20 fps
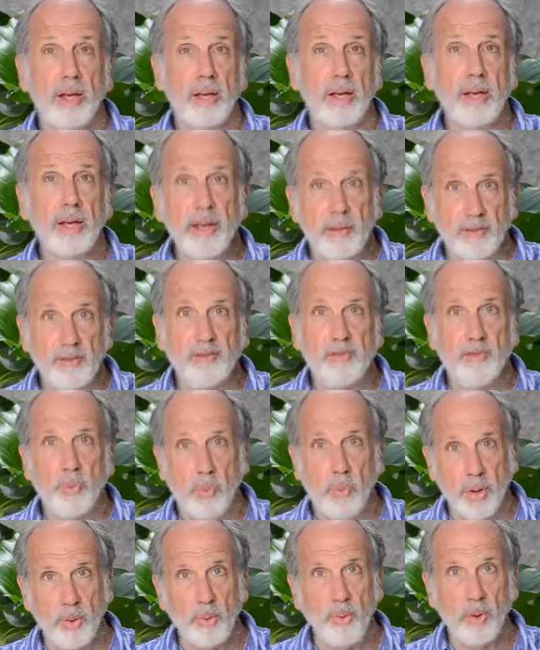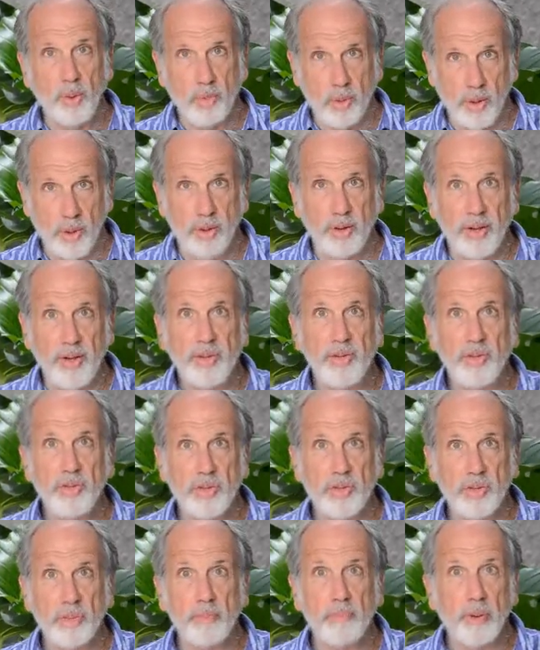if we were
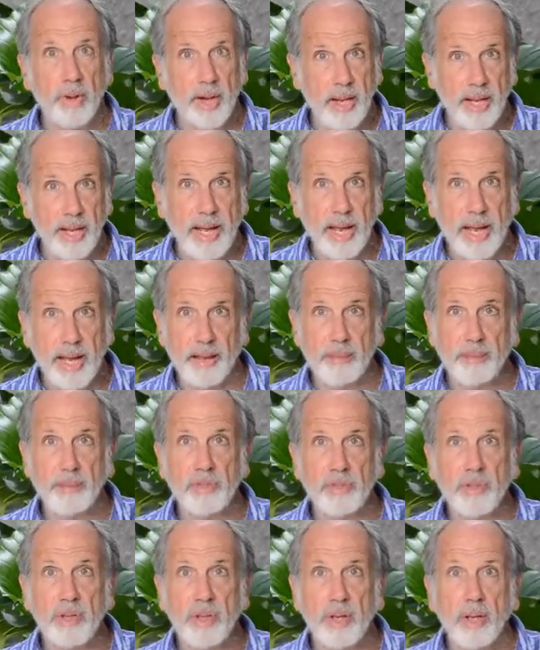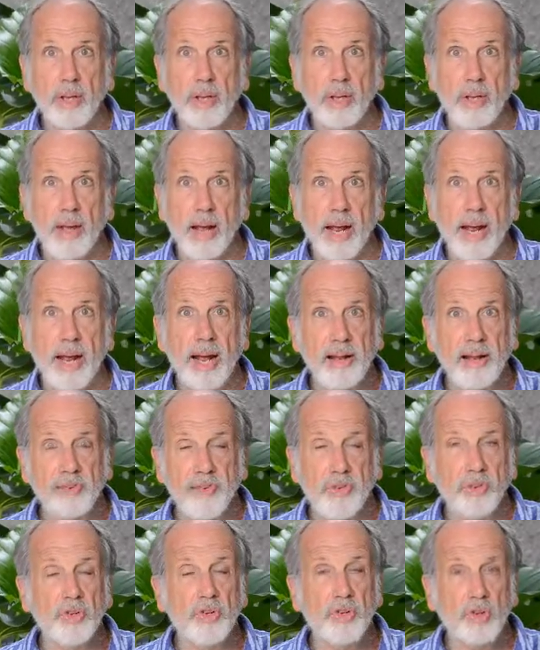willing to play games
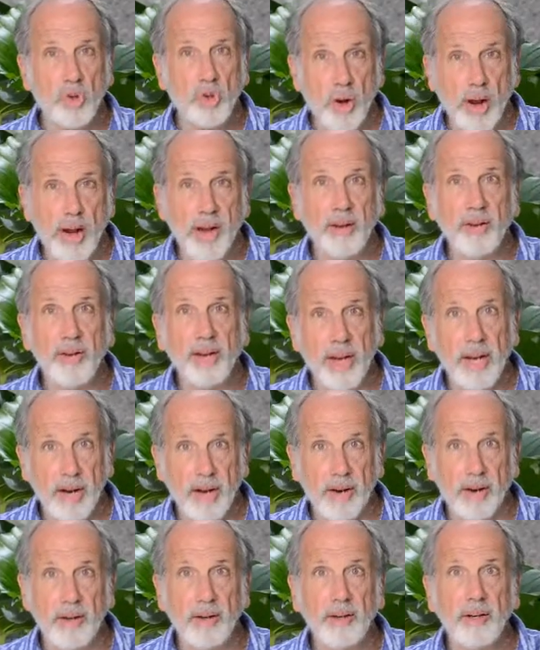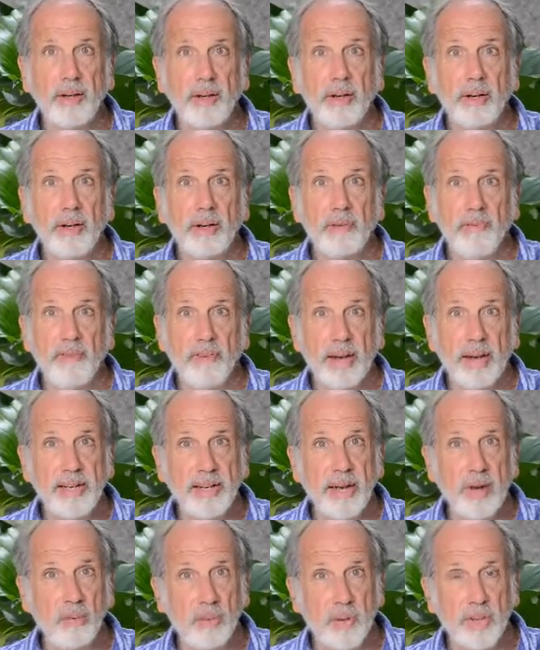and through trial and error
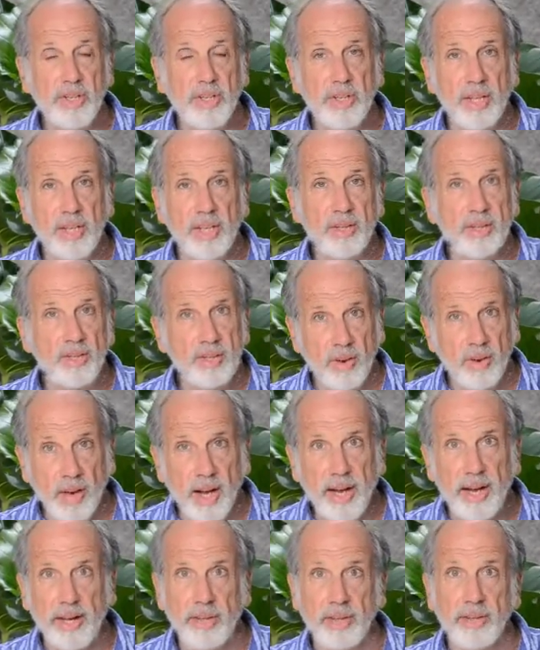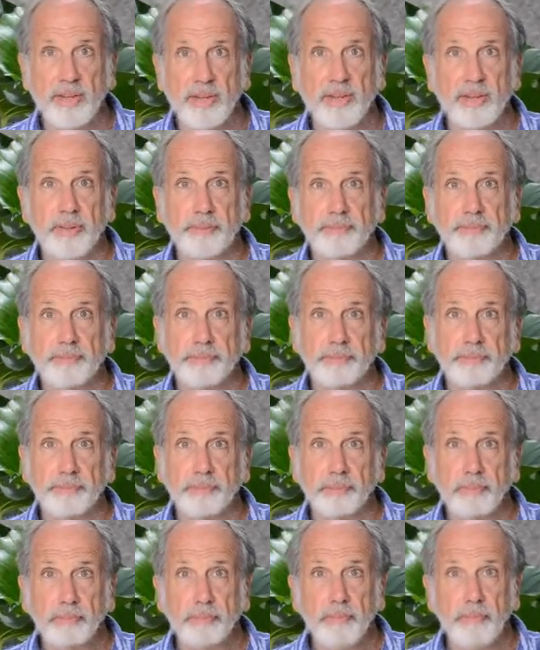find out which things delighted us.
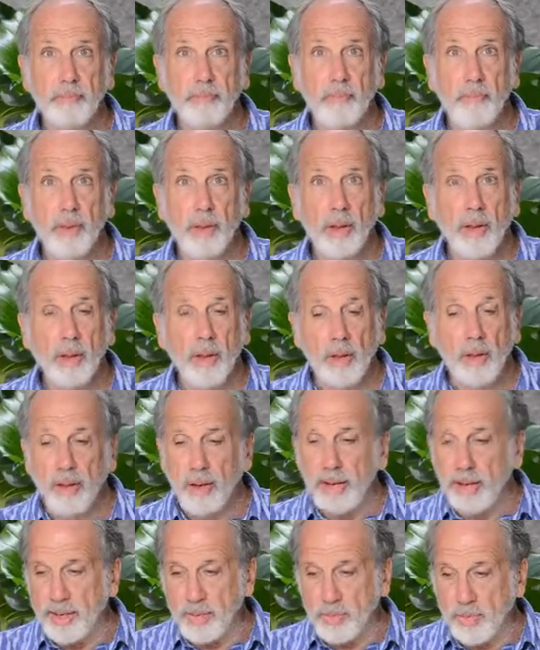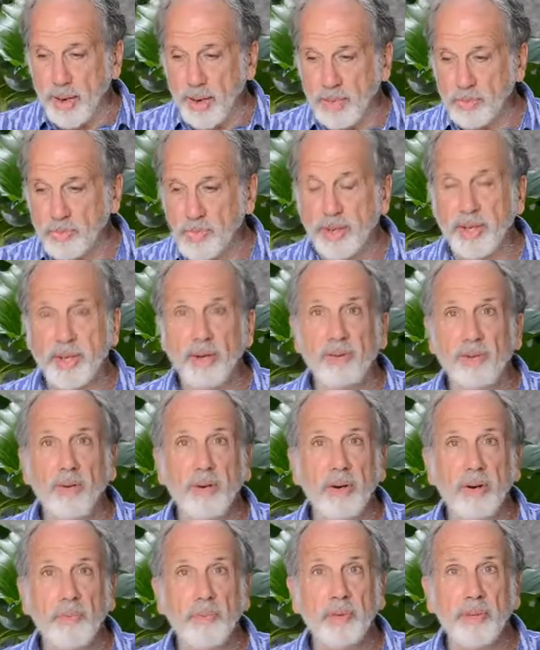Likewise, we could
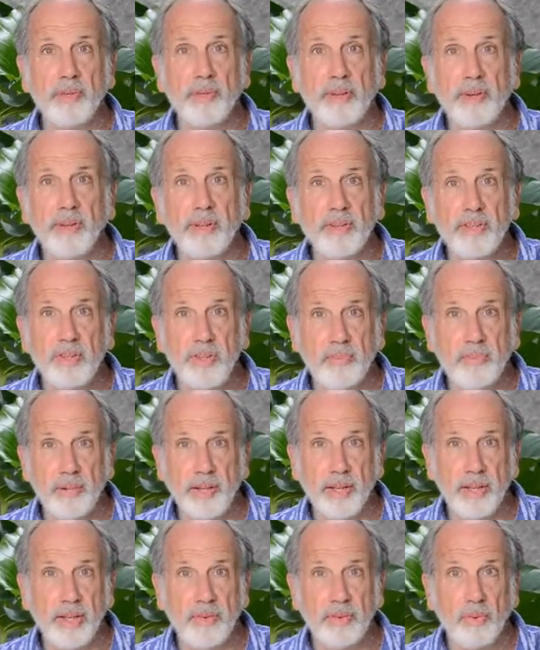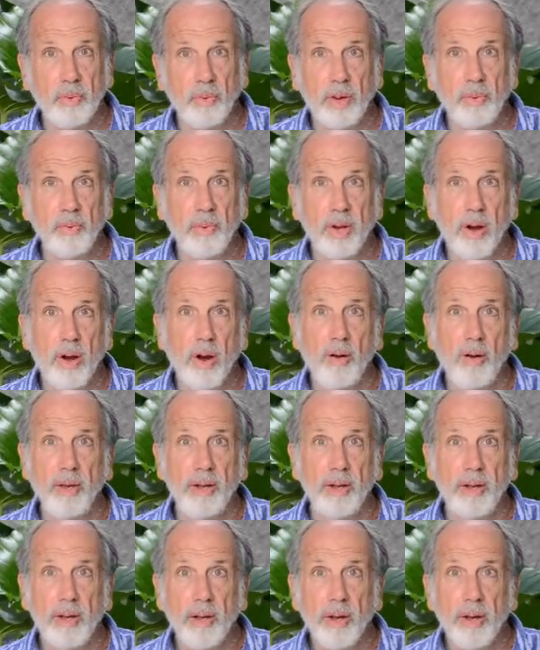learn a musical instrument, either one we
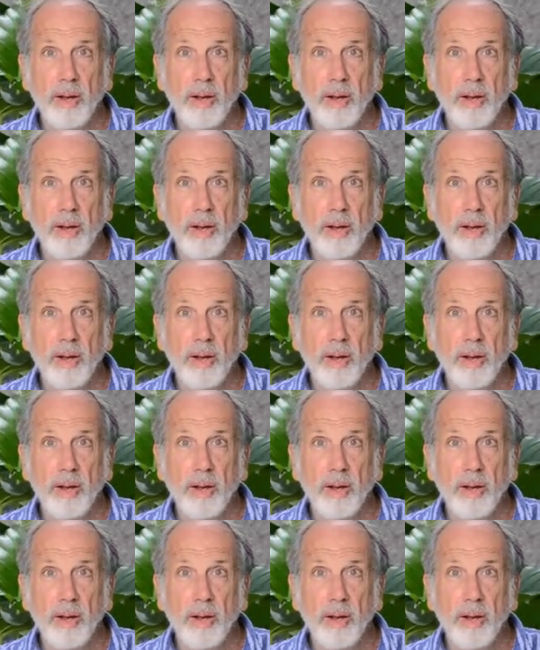already